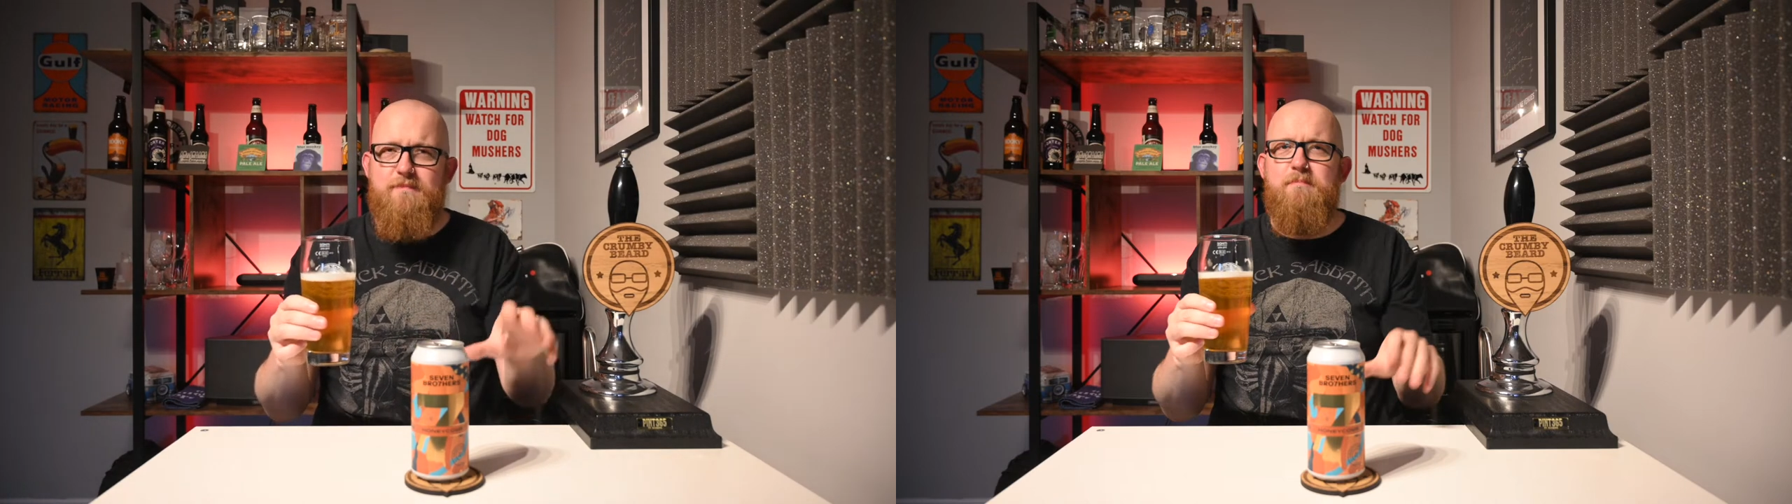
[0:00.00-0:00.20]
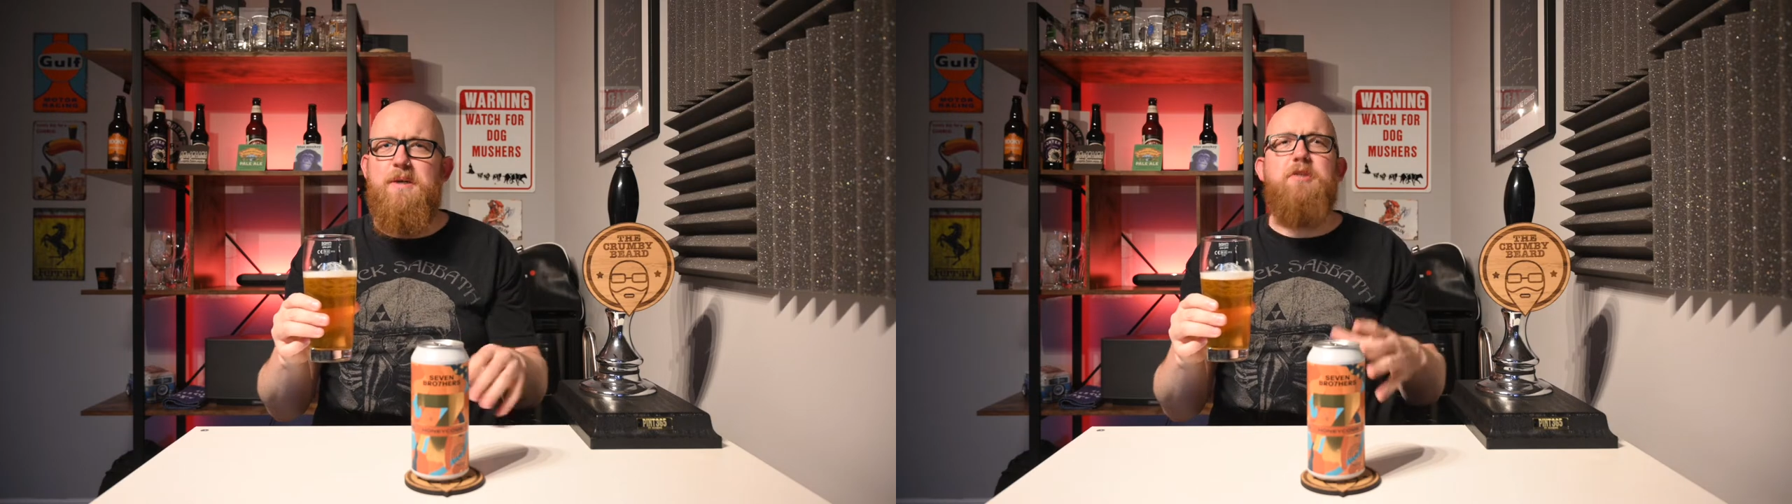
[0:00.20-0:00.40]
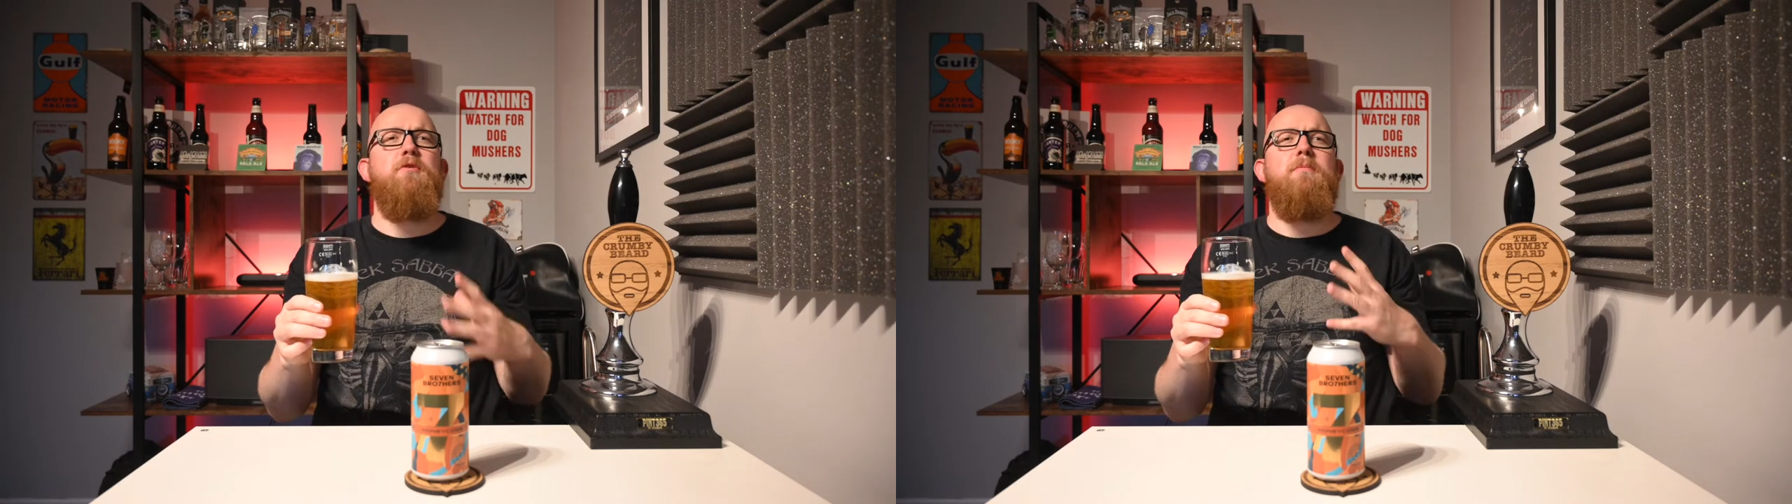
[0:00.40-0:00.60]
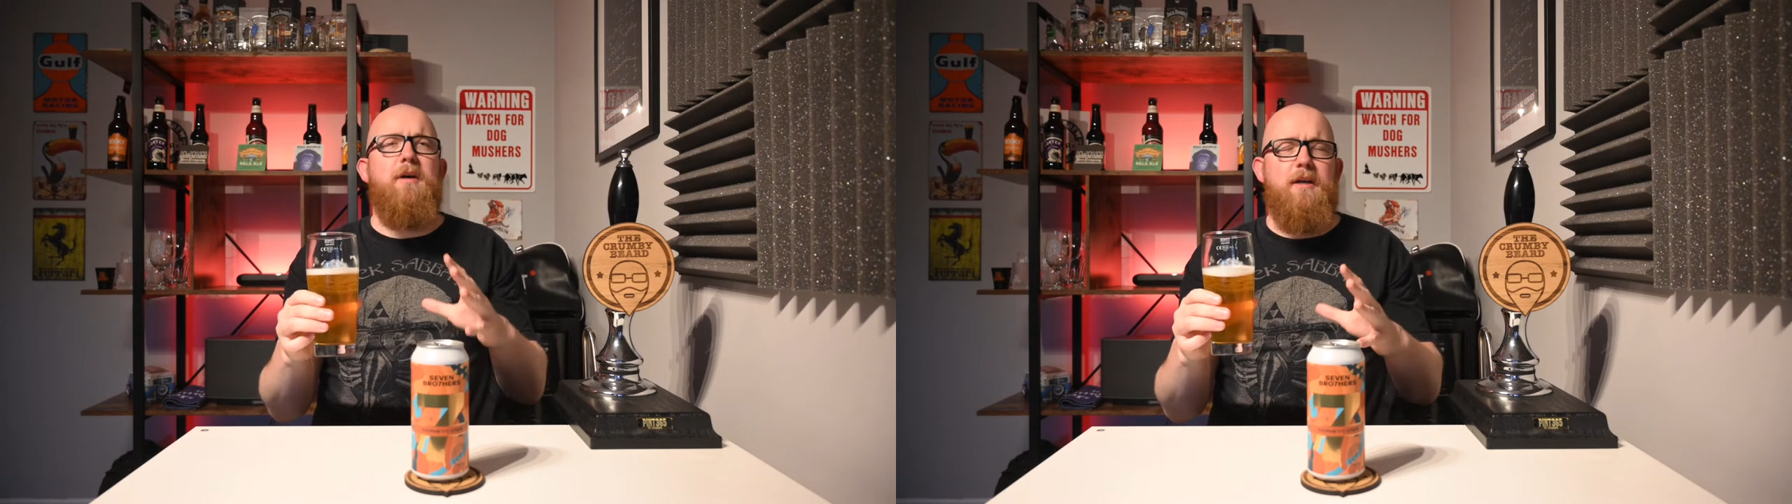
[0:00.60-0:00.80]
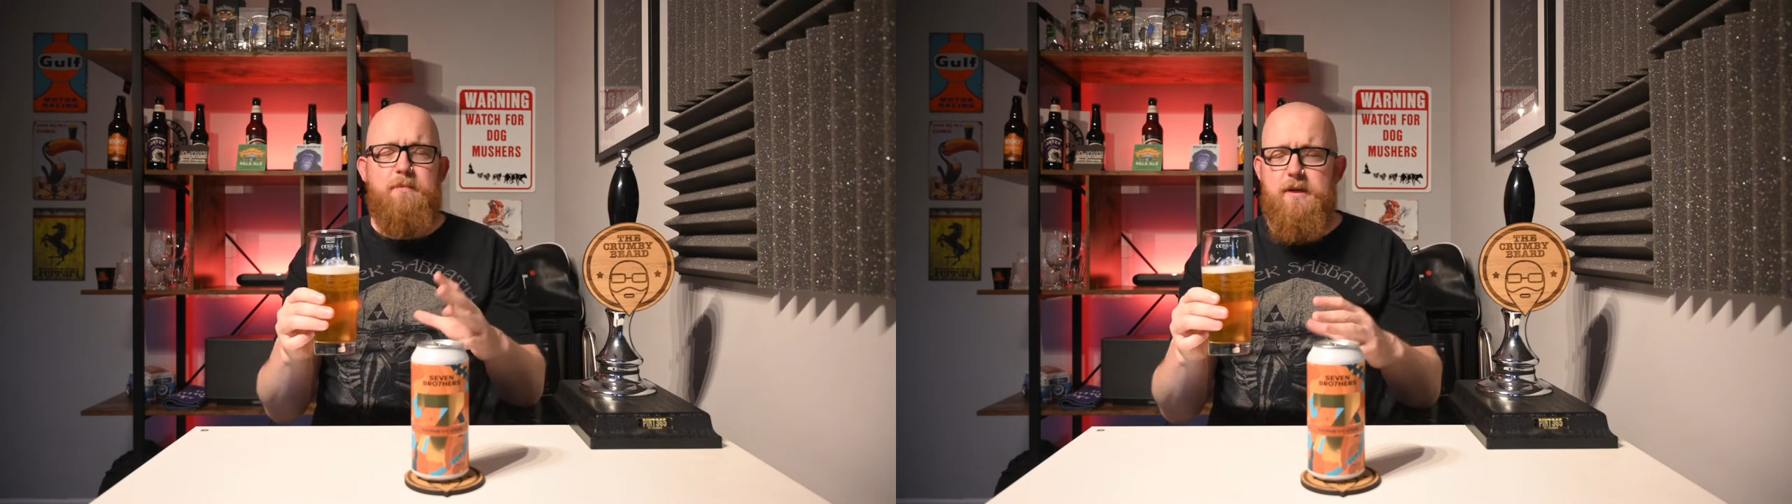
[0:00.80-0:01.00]
bitter, in
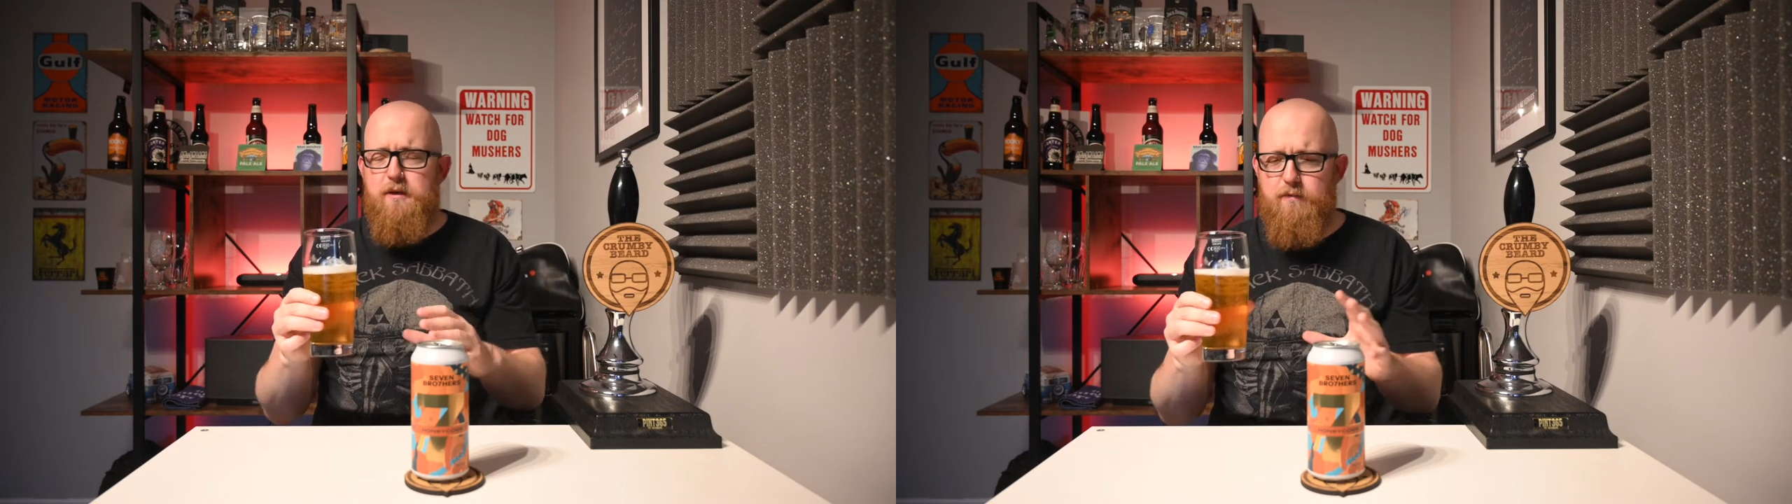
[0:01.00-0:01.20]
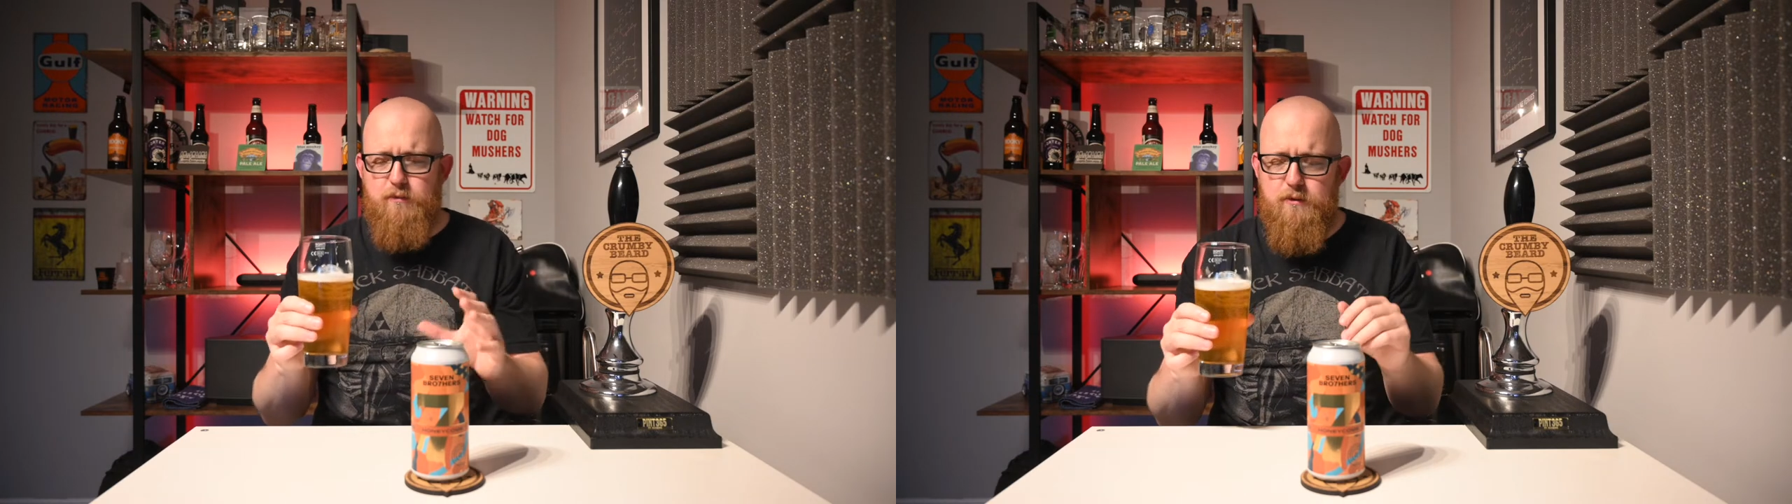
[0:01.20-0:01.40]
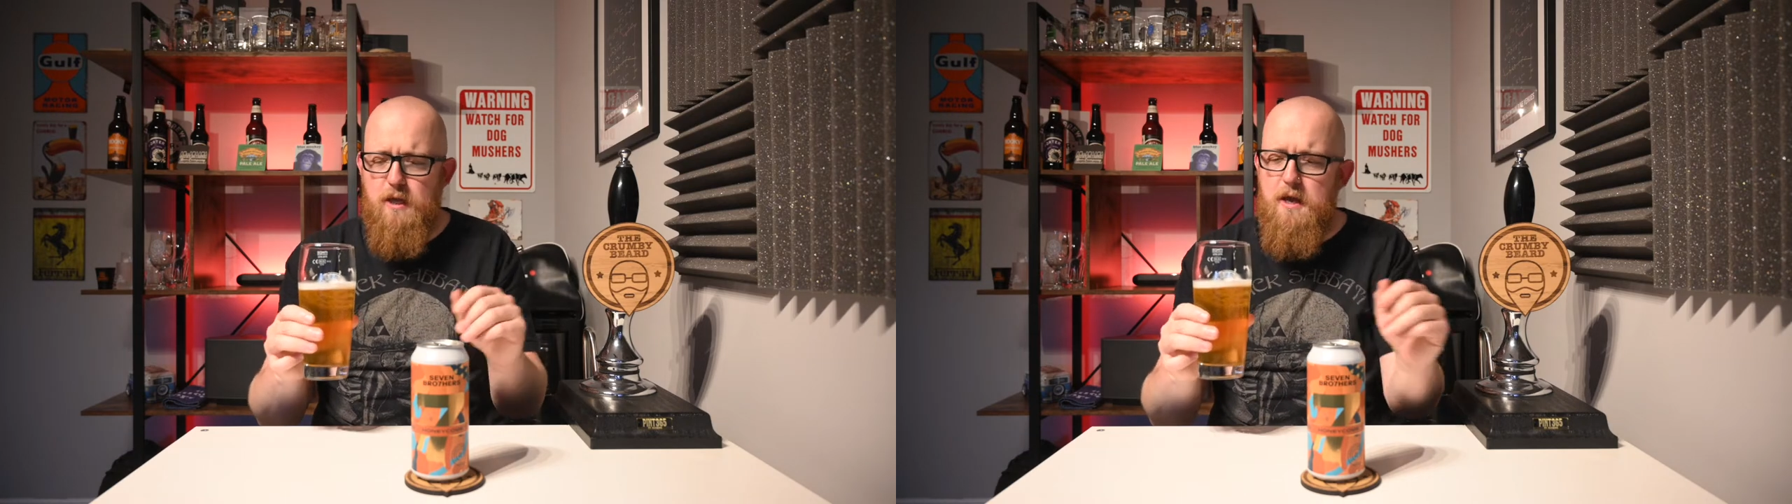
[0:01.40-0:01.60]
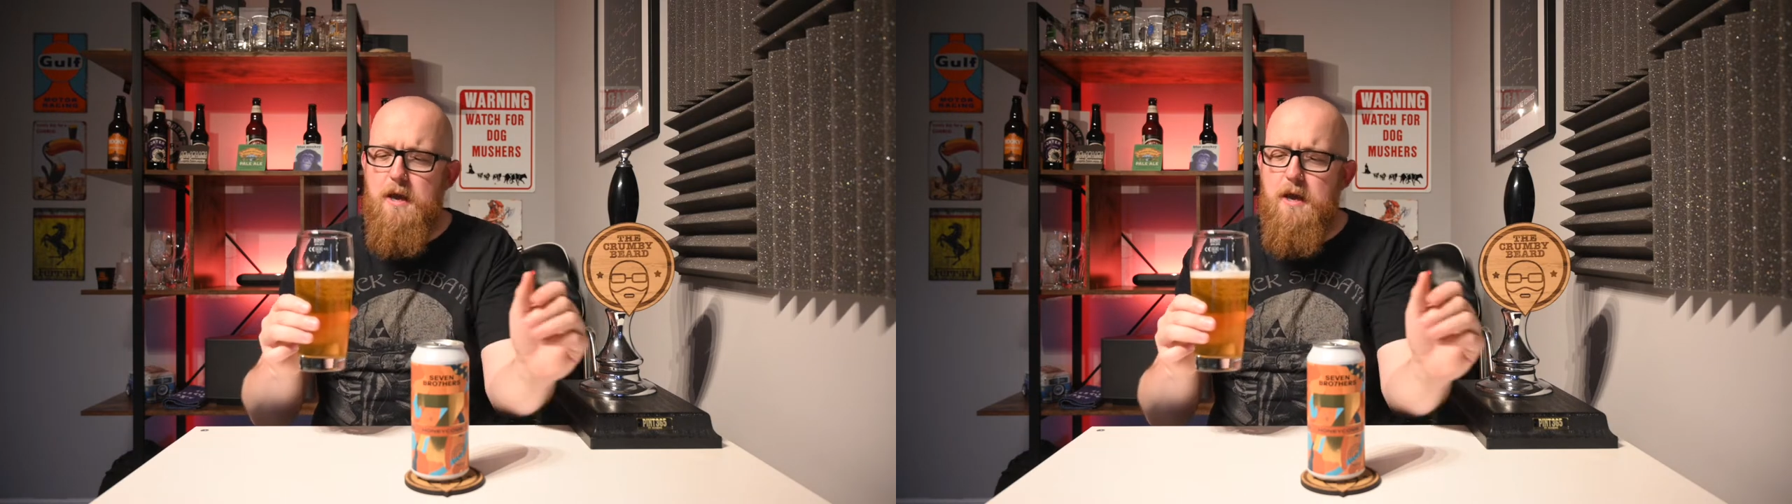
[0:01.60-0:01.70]
my opinion, of course.